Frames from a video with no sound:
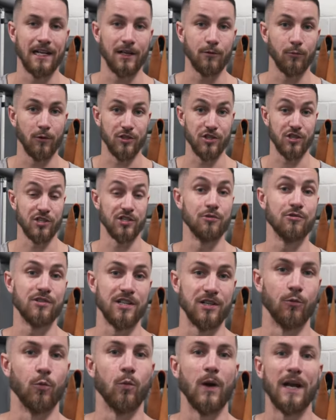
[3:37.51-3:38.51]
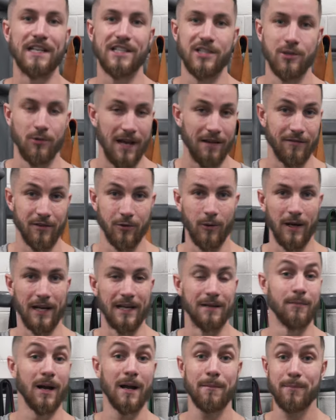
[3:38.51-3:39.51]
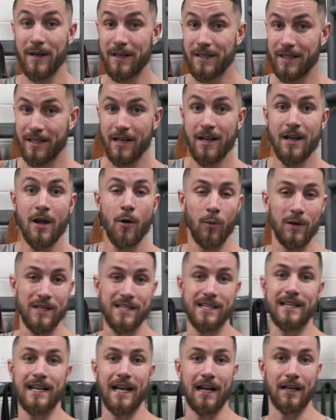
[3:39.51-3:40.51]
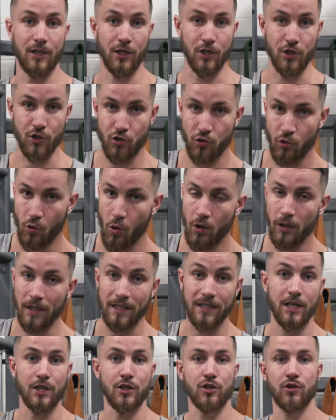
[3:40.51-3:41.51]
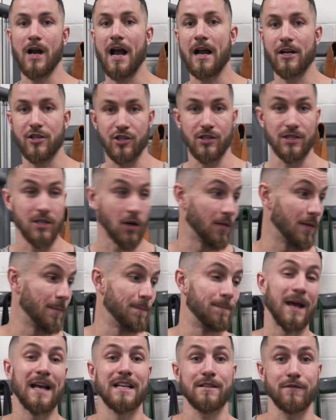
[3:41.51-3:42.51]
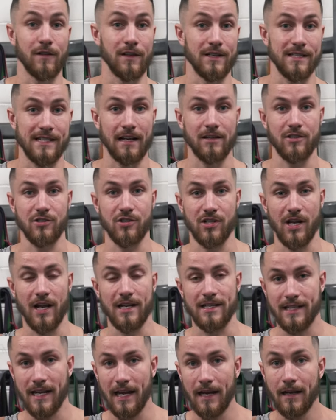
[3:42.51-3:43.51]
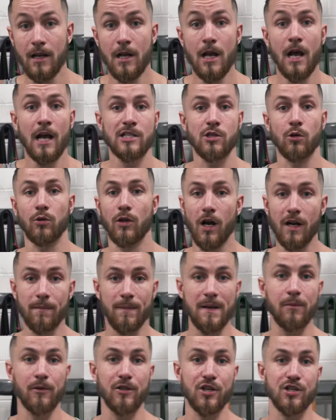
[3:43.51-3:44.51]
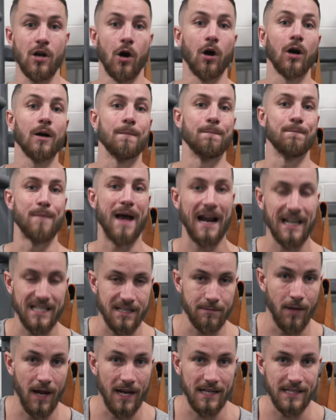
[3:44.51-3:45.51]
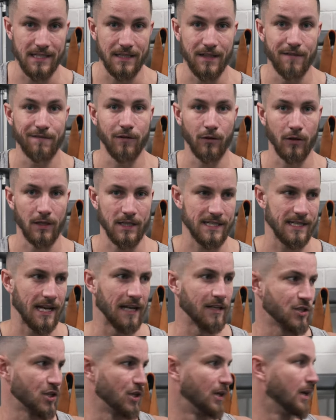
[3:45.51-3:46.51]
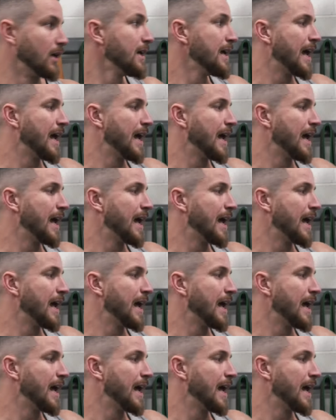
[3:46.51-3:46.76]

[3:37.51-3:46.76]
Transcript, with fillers: in with just using way too heavy weight. In my opinion, once again, control and contractions are the best for this exercise, okay? So a lot of people just aren't maximizing the full extension.